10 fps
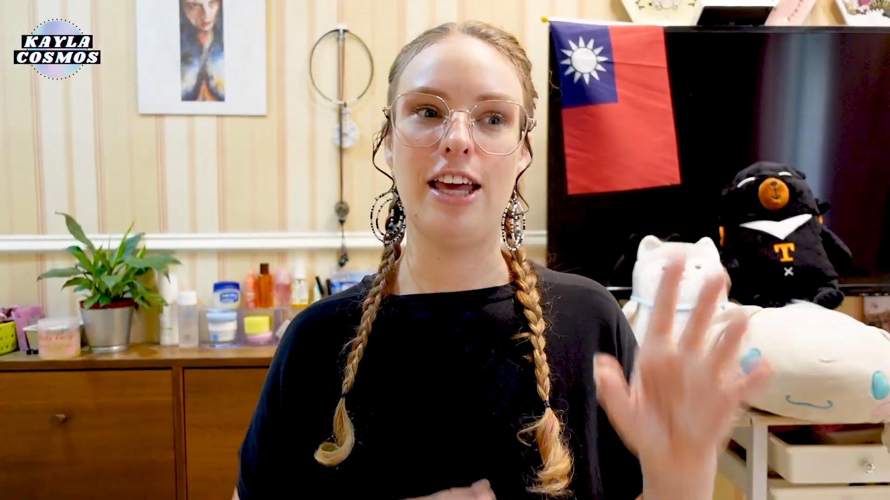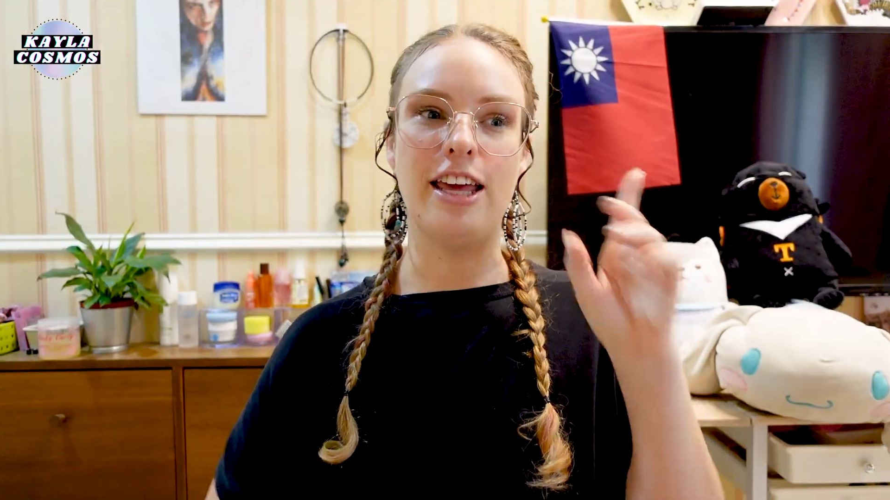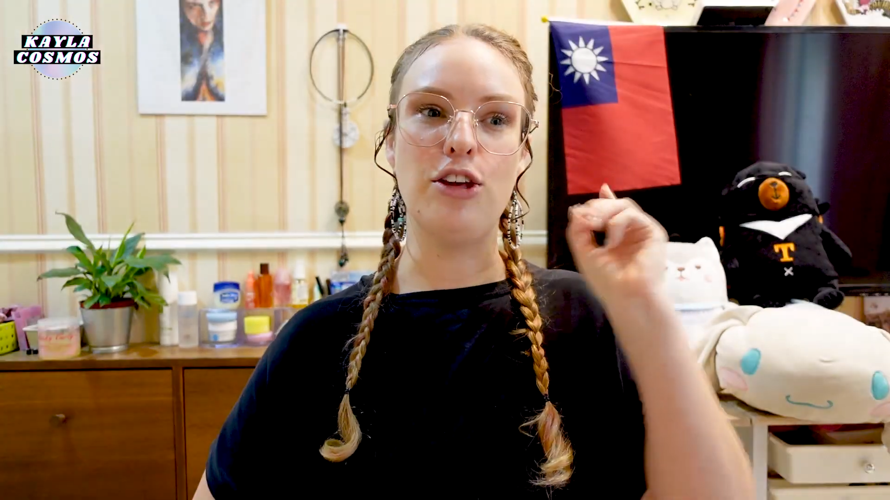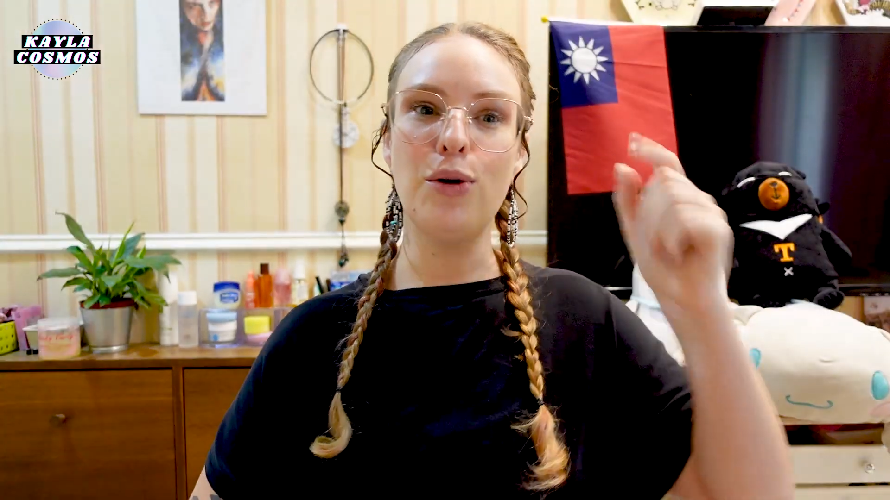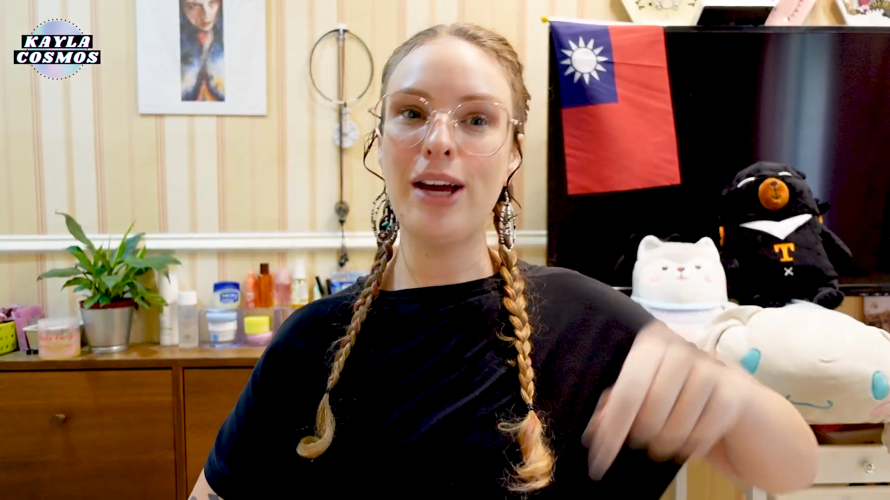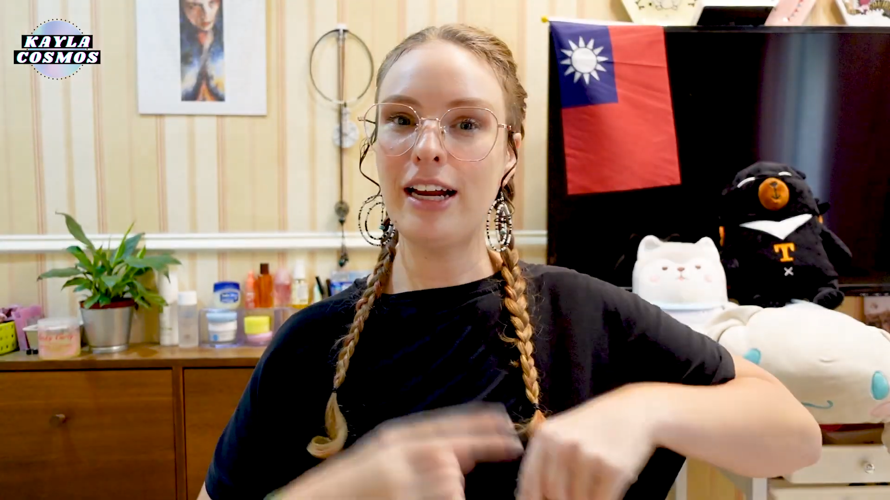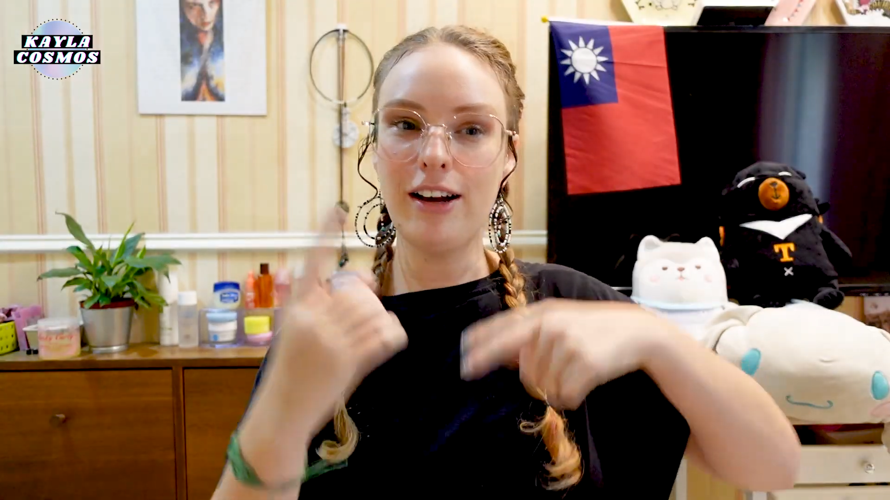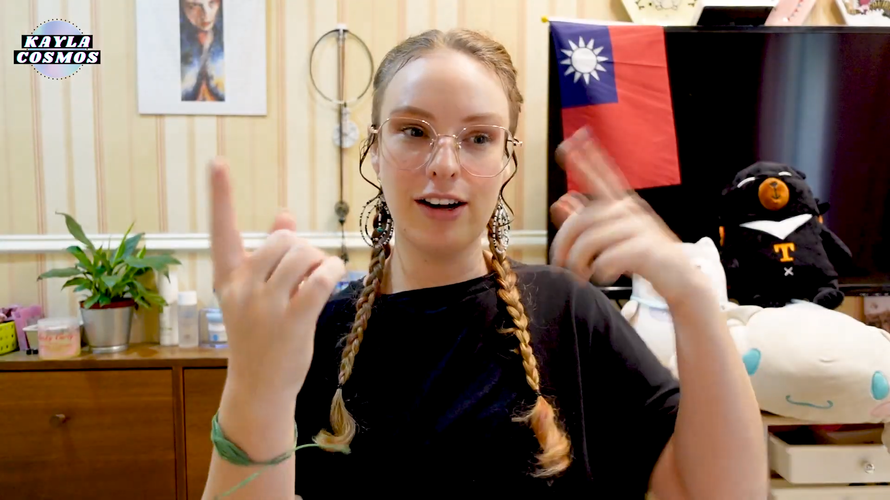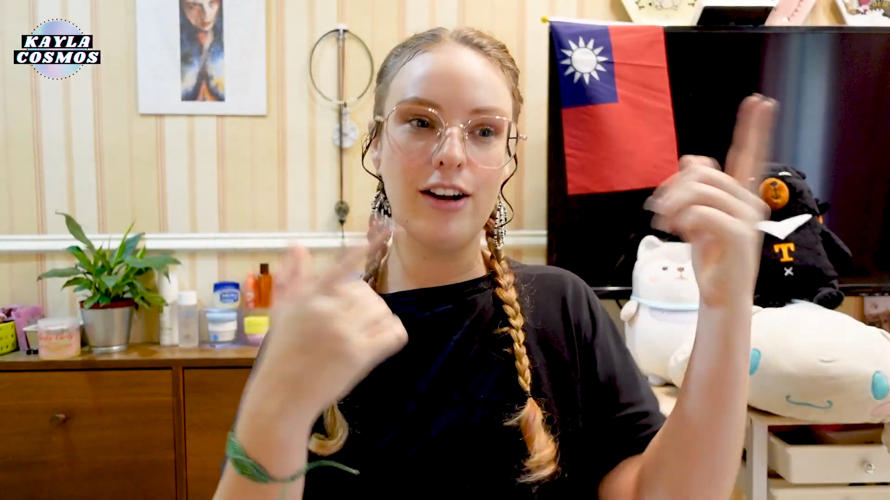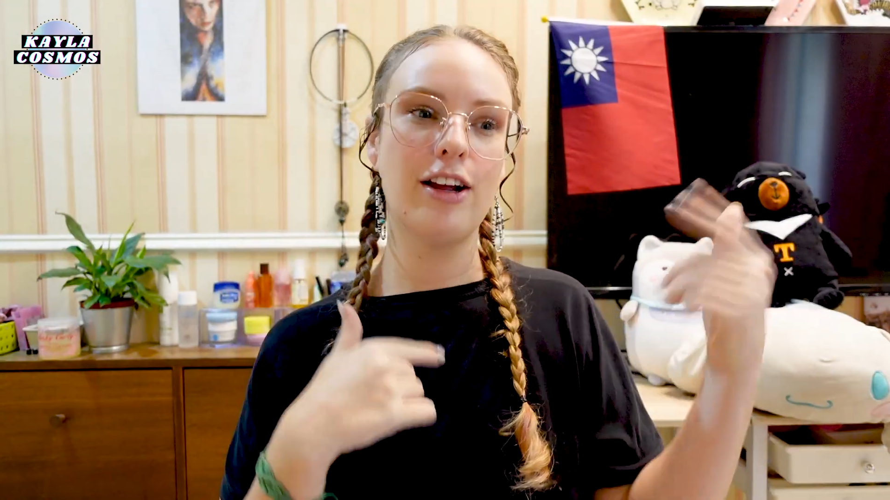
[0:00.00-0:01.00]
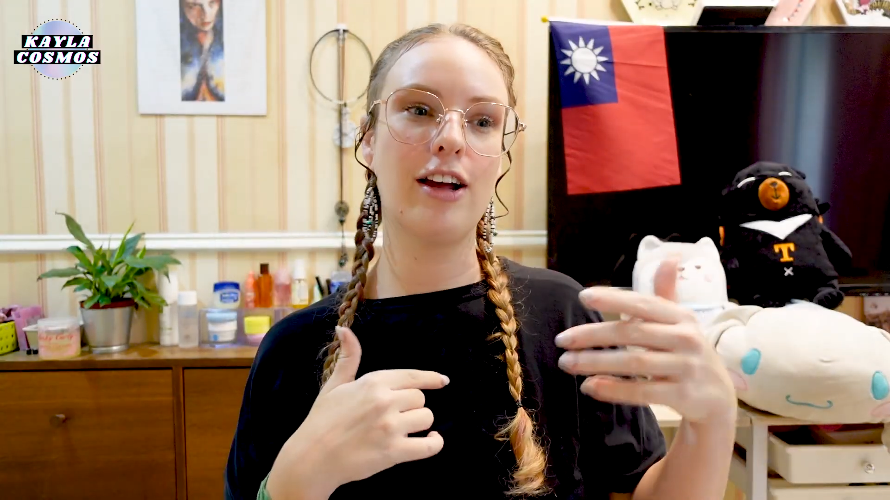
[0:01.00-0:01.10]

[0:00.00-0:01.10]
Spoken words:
you can